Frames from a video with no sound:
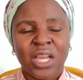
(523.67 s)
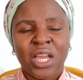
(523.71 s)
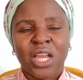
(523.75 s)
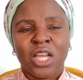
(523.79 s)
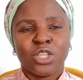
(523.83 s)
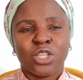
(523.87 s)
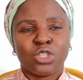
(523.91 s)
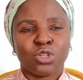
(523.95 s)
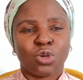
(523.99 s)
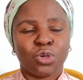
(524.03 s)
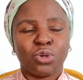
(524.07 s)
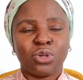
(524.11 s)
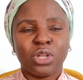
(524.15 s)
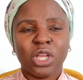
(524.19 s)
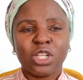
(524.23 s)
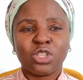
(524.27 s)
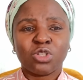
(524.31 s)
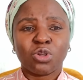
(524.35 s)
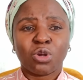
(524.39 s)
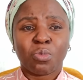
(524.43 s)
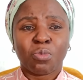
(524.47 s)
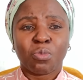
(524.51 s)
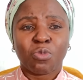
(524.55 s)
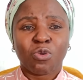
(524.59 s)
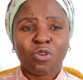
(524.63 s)
so you need to
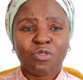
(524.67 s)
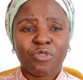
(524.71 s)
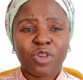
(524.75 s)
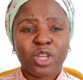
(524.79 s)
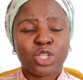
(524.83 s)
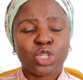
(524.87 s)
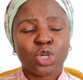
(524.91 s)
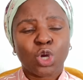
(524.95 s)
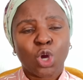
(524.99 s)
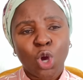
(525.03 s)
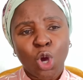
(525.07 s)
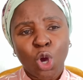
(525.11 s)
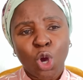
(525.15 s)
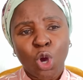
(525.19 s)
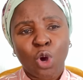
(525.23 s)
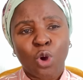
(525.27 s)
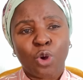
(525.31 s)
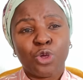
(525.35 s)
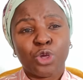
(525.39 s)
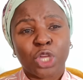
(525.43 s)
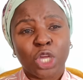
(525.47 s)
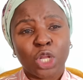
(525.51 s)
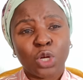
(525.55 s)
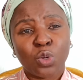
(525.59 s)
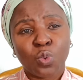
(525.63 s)
remove it or you
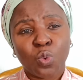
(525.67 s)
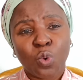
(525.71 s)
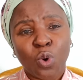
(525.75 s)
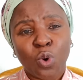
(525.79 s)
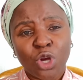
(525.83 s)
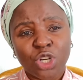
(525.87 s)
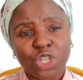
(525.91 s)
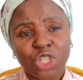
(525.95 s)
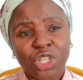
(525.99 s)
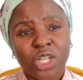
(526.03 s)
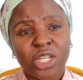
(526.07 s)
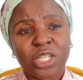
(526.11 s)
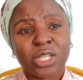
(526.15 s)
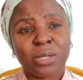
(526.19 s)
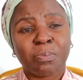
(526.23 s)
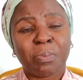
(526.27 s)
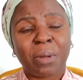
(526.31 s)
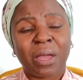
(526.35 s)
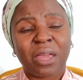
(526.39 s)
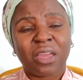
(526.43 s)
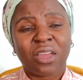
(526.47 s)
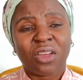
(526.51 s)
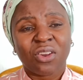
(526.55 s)
can wash it by